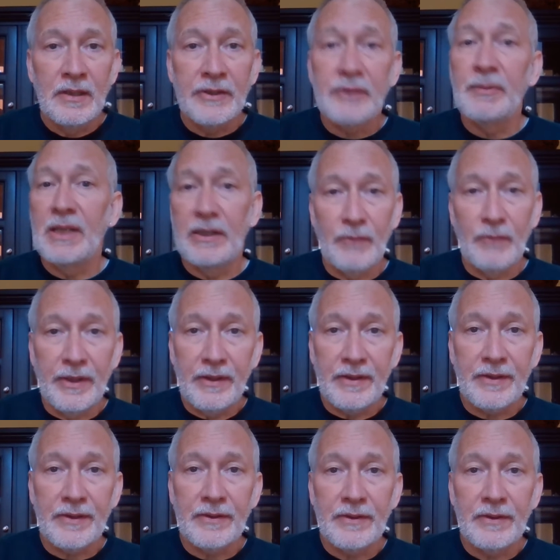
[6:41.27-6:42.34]
To begin
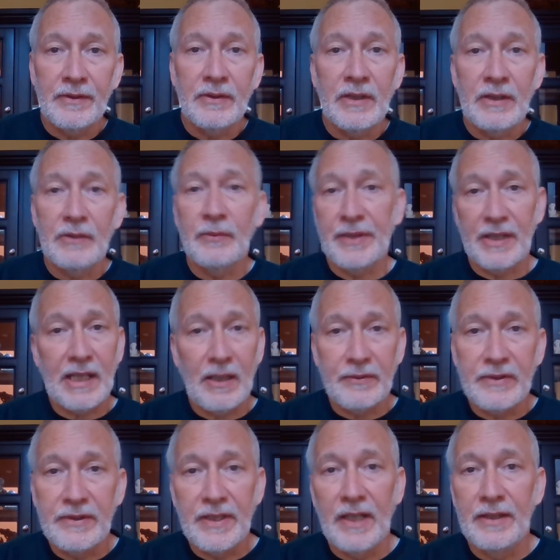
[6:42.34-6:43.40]
with a count
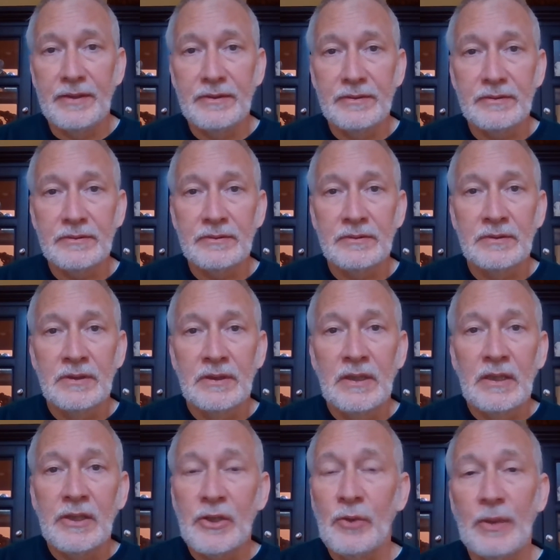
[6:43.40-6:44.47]
to 10,
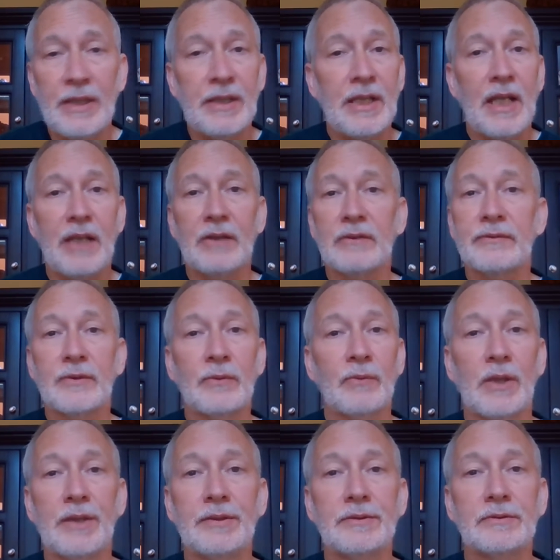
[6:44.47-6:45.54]
you inhale for
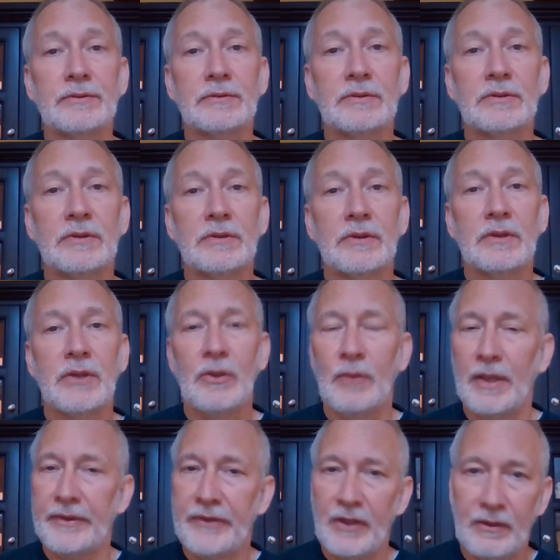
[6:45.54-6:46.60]
1, you
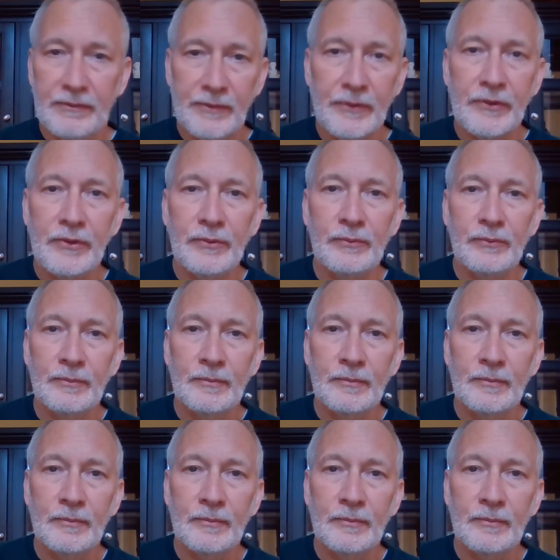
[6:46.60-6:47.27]
exhale for 2.